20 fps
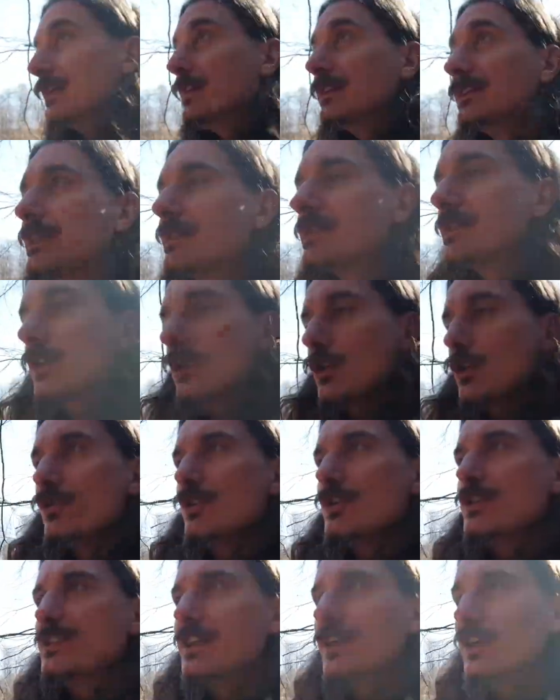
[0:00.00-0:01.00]
that
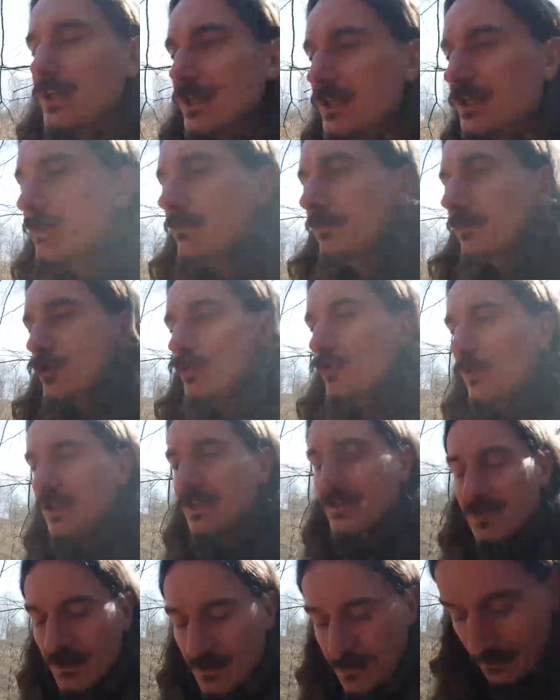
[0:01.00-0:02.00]
secures their individual
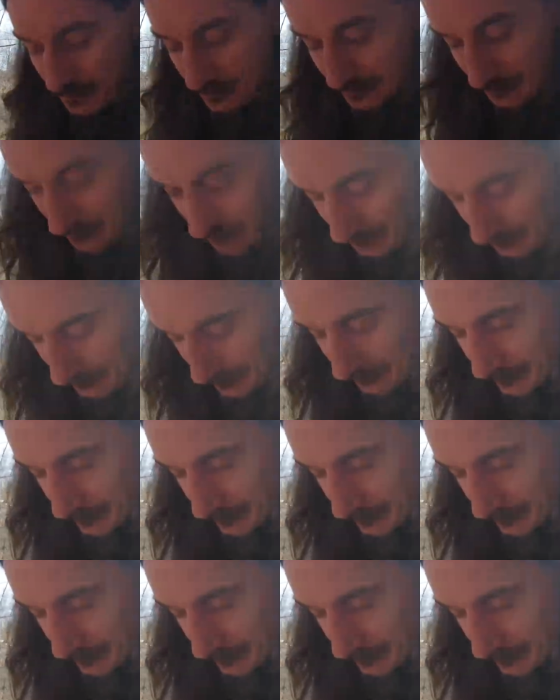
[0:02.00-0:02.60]
existence